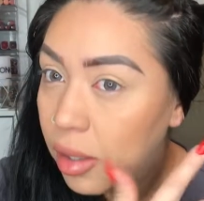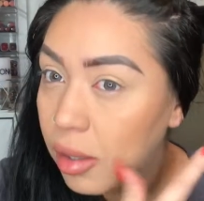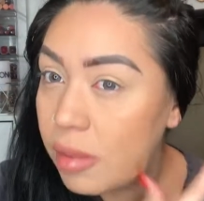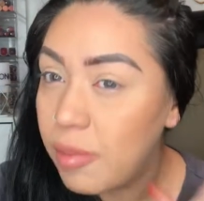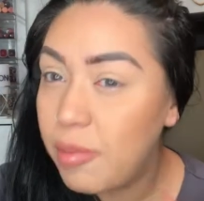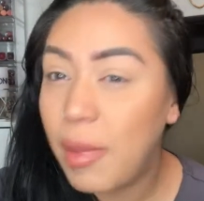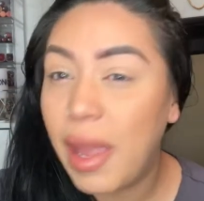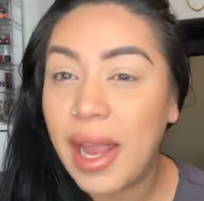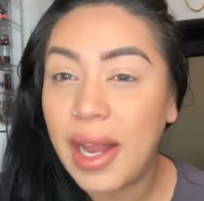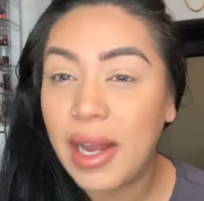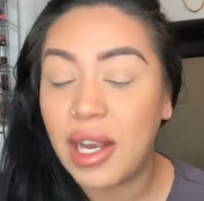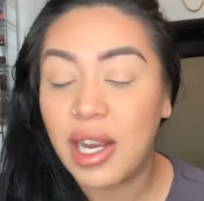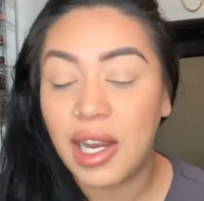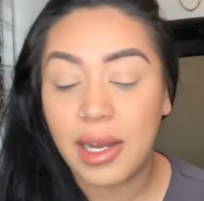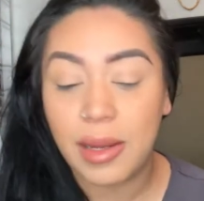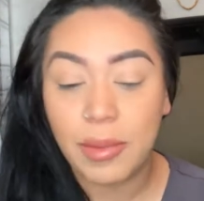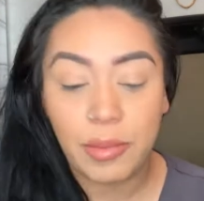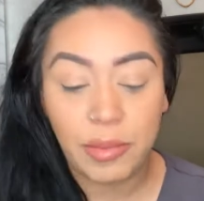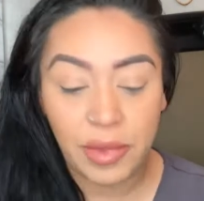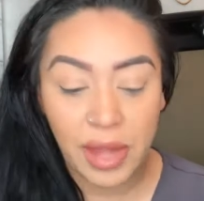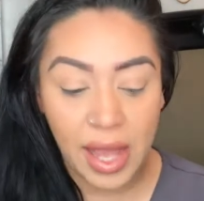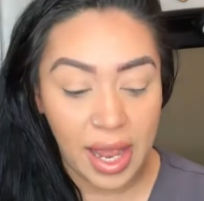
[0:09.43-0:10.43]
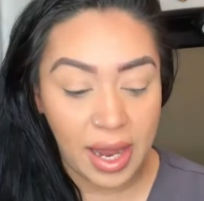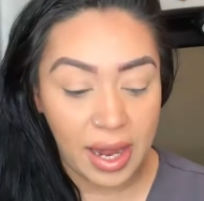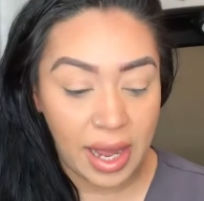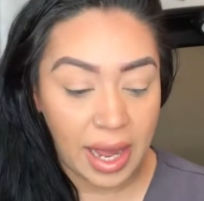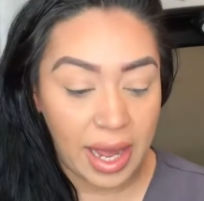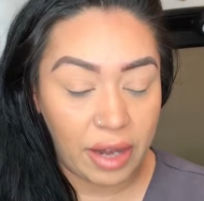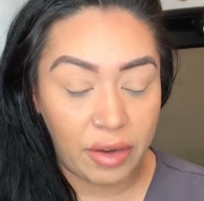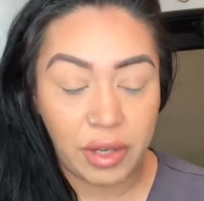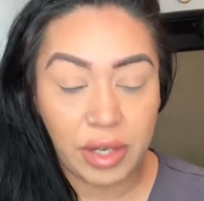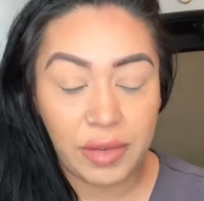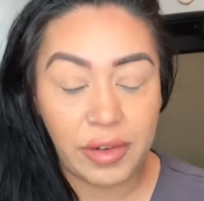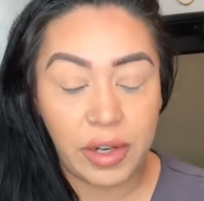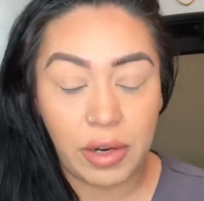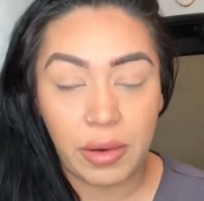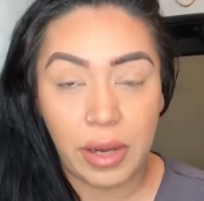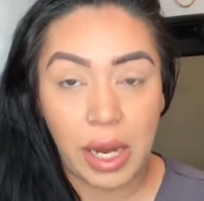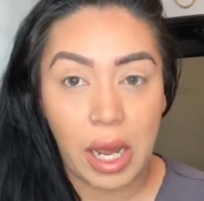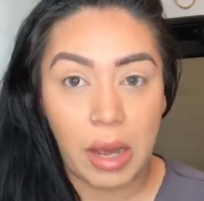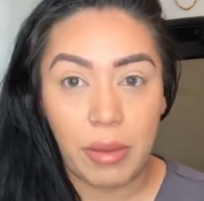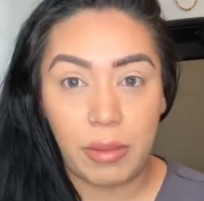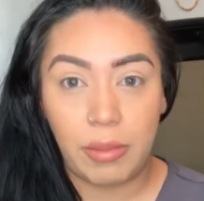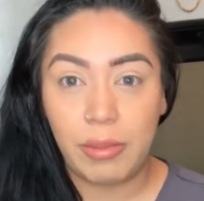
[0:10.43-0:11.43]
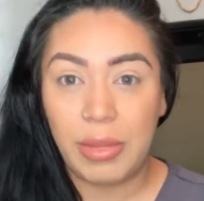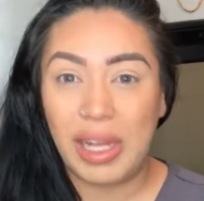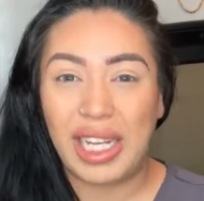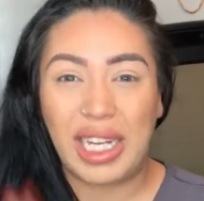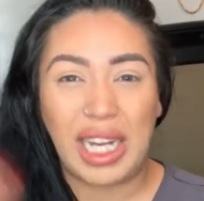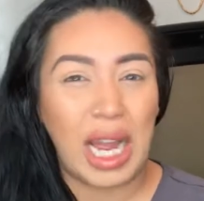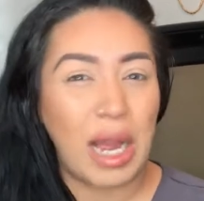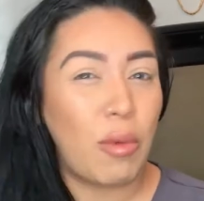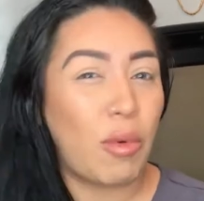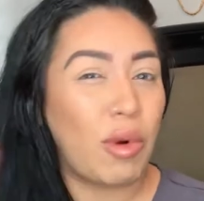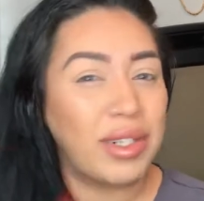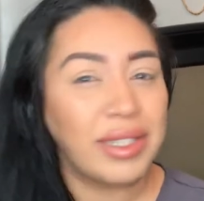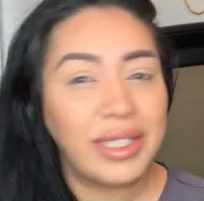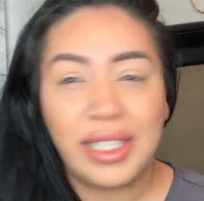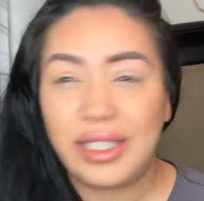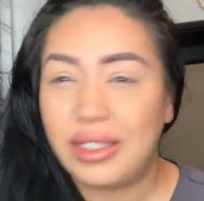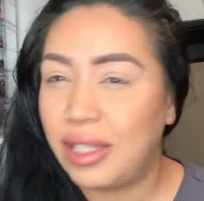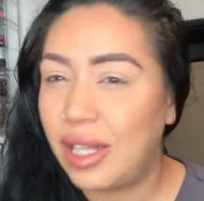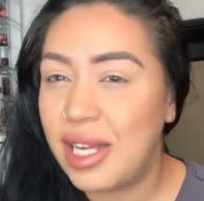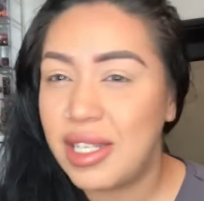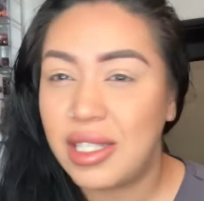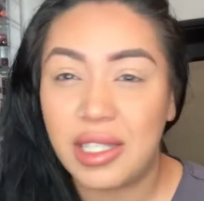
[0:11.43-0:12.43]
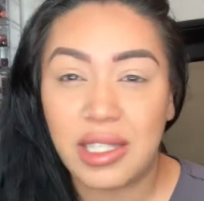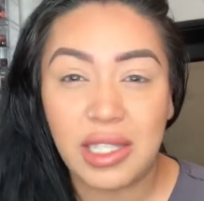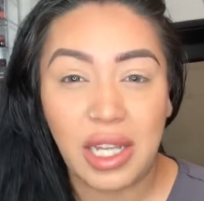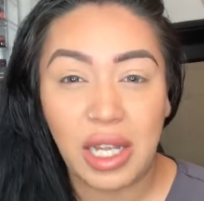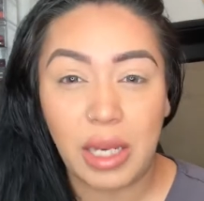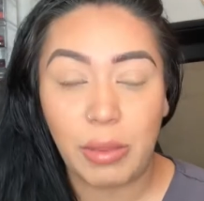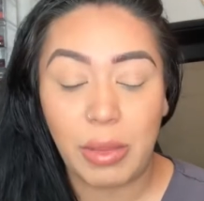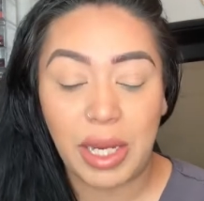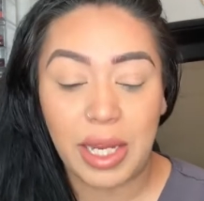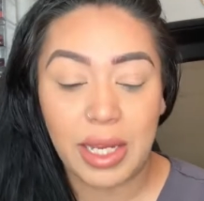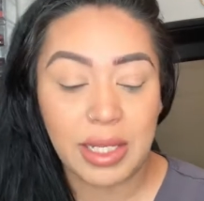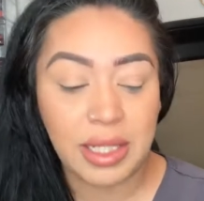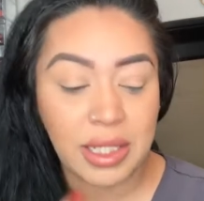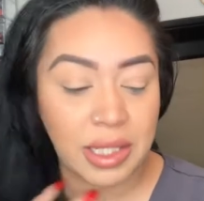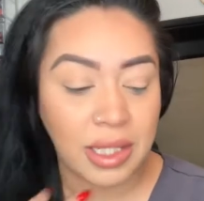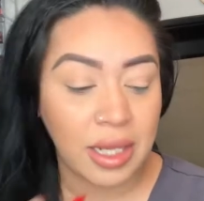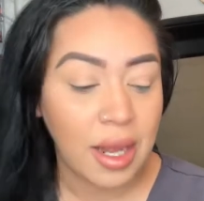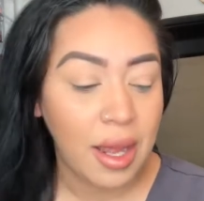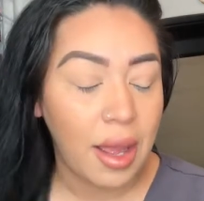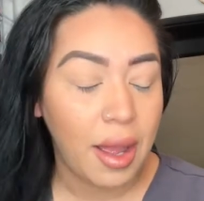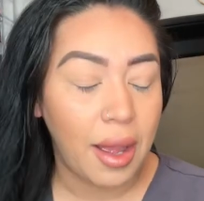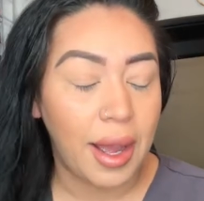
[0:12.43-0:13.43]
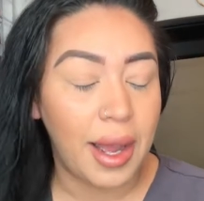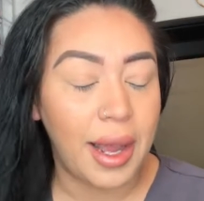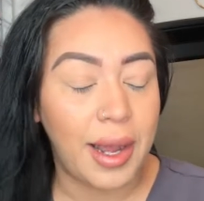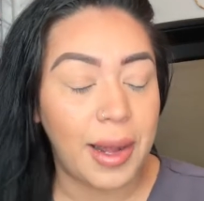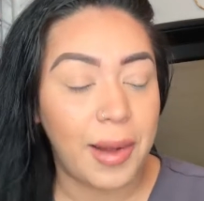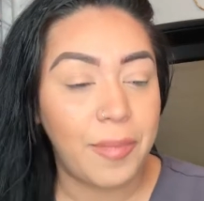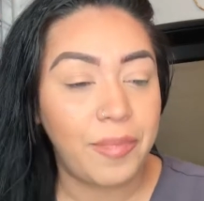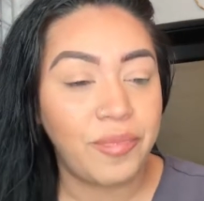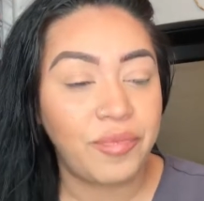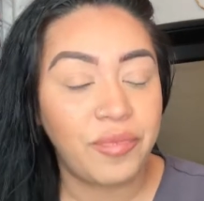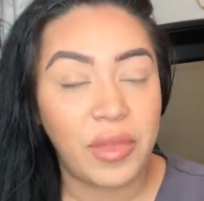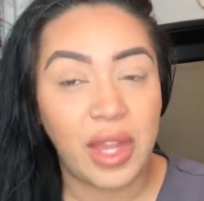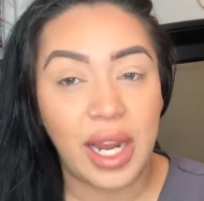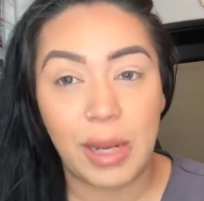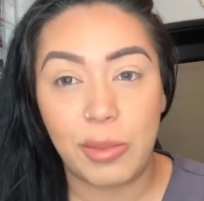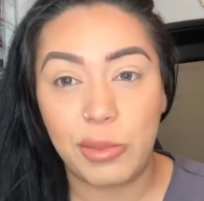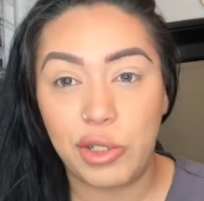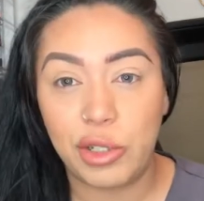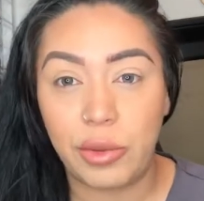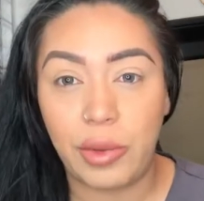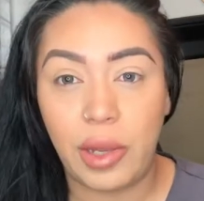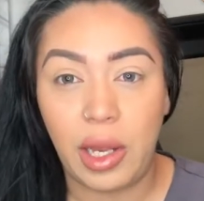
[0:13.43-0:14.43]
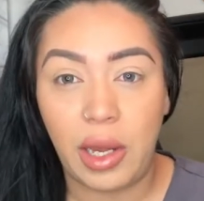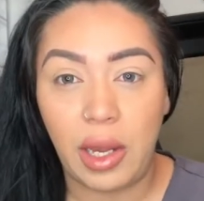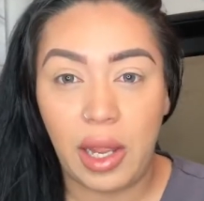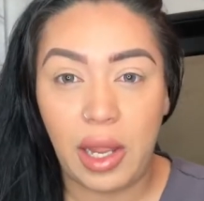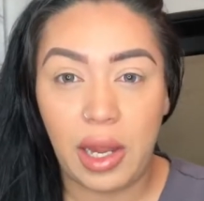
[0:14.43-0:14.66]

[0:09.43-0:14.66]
makeup that I don't even know how, I want to say it's less than 10 minutes that I'm doing.